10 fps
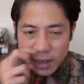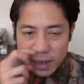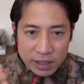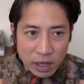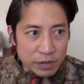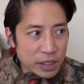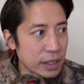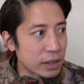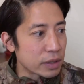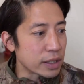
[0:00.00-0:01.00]
and a soft
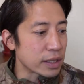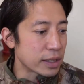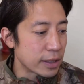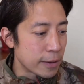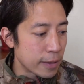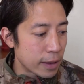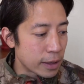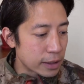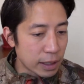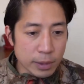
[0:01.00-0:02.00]
skill, is
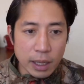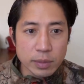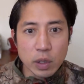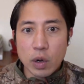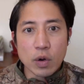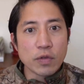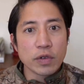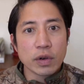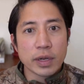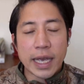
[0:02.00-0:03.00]
sometimes
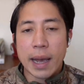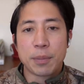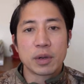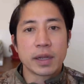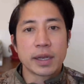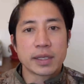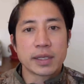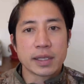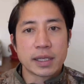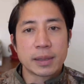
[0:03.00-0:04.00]
over
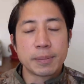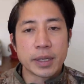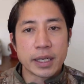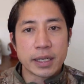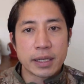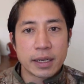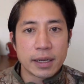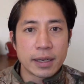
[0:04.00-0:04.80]
capitalizing a company